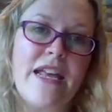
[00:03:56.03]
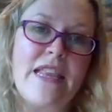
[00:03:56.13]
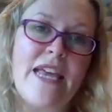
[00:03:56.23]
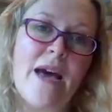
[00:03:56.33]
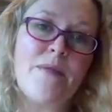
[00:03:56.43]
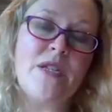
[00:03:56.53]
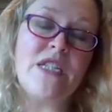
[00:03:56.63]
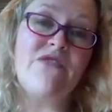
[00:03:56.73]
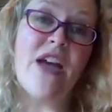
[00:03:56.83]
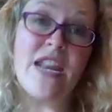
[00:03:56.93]
In the
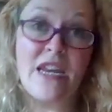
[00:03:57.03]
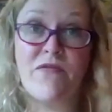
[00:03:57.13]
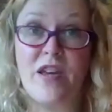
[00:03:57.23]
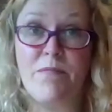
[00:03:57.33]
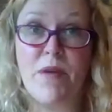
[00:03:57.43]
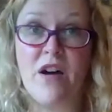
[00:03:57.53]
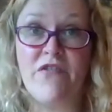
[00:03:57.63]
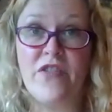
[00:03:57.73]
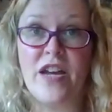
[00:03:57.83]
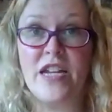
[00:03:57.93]
absence of any of the
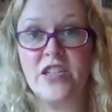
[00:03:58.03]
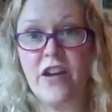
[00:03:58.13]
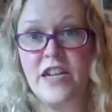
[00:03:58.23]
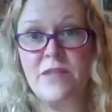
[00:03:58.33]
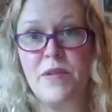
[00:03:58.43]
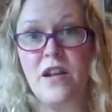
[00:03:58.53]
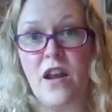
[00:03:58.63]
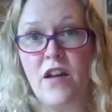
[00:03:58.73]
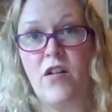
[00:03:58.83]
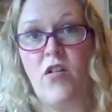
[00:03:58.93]
above, it's going to be the
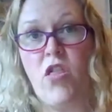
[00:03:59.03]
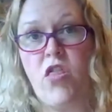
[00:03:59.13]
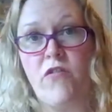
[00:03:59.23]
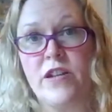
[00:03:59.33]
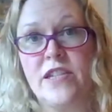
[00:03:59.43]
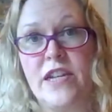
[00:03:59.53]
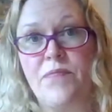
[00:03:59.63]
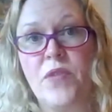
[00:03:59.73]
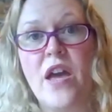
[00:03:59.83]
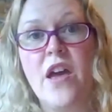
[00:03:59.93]
local authority.